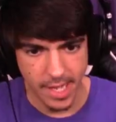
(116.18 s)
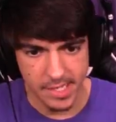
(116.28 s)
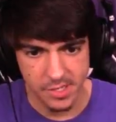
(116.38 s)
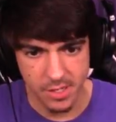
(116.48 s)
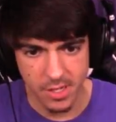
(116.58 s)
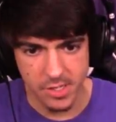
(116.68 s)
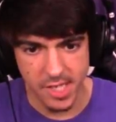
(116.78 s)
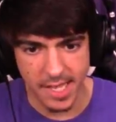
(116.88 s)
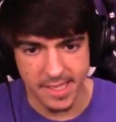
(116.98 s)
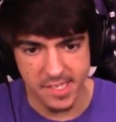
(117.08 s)
Okay, so it looks
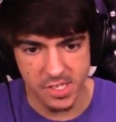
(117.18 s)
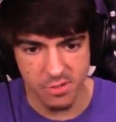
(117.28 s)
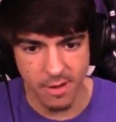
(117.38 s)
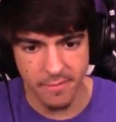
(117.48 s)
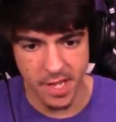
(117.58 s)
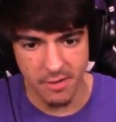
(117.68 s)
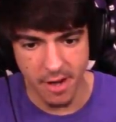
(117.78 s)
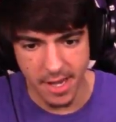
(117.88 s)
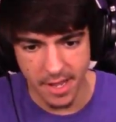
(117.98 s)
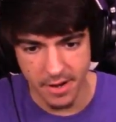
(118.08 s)
like this is a ravine
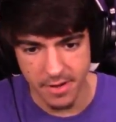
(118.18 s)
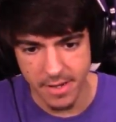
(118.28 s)
right here.